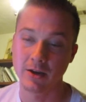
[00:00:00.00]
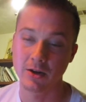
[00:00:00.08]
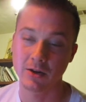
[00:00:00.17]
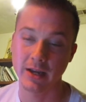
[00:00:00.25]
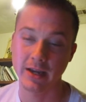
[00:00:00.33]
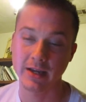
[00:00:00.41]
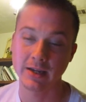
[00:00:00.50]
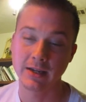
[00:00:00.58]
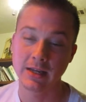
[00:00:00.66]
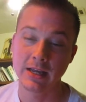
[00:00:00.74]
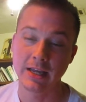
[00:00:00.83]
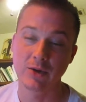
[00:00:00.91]
Okay?
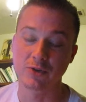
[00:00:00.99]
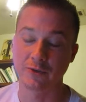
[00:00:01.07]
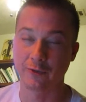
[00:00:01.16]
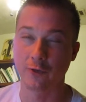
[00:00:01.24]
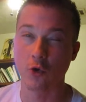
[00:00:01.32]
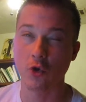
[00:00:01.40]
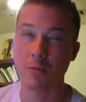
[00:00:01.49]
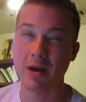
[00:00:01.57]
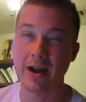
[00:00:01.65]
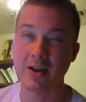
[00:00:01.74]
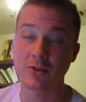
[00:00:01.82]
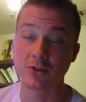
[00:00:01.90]
It was 4
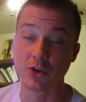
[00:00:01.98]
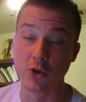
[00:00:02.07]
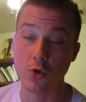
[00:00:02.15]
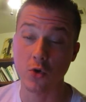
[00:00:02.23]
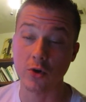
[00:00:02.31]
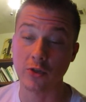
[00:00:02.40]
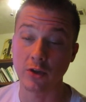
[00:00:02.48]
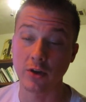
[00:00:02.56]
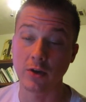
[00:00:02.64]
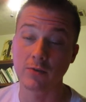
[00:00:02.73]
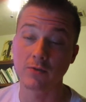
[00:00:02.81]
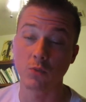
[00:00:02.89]
miles north
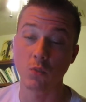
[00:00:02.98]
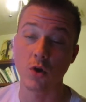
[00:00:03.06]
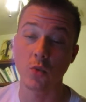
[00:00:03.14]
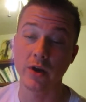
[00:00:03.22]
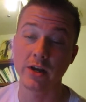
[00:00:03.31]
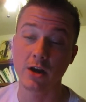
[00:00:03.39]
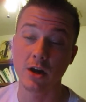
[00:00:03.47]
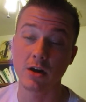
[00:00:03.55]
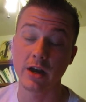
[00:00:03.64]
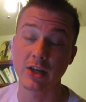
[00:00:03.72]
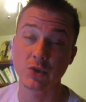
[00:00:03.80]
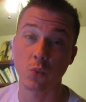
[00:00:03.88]
of what we know
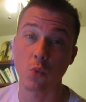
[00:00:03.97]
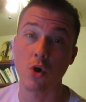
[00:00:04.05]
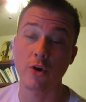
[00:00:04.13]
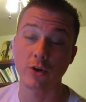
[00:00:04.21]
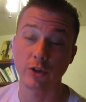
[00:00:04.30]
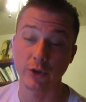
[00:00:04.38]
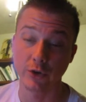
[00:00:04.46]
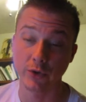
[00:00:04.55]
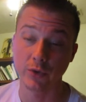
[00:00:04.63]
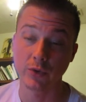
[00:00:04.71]
as Waterloo.